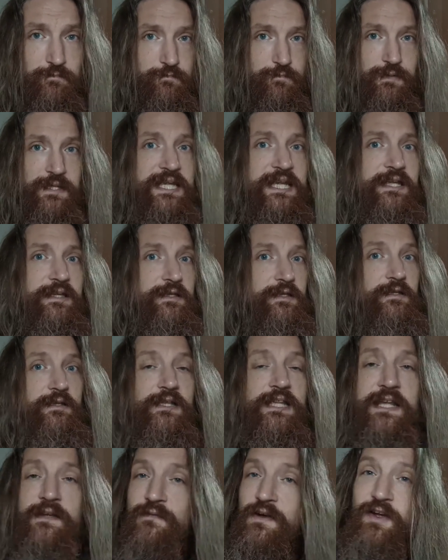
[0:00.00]
please
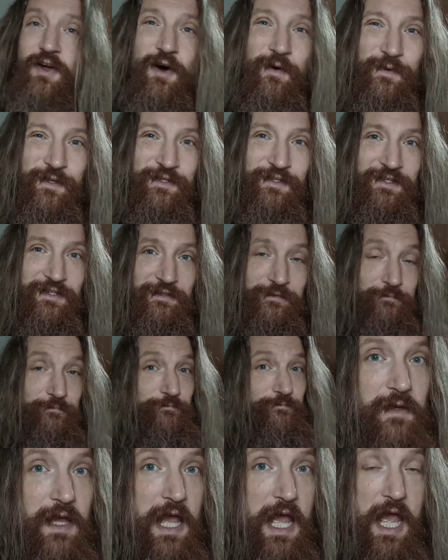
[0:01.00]
leave a comment
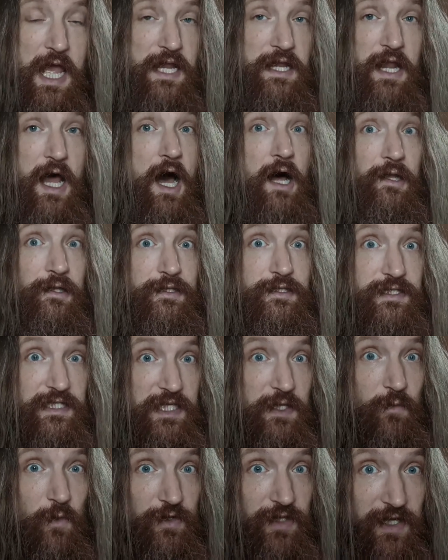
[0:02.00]
and I'll see
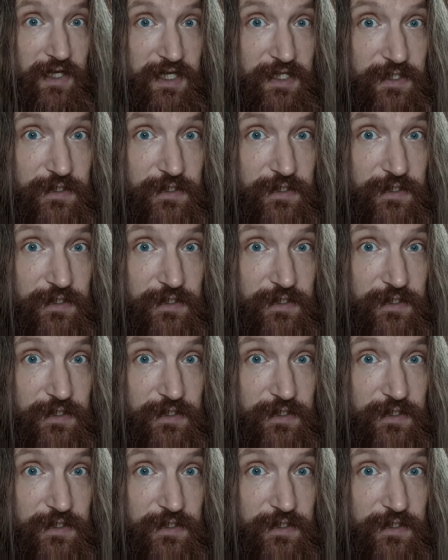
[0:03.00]
what I can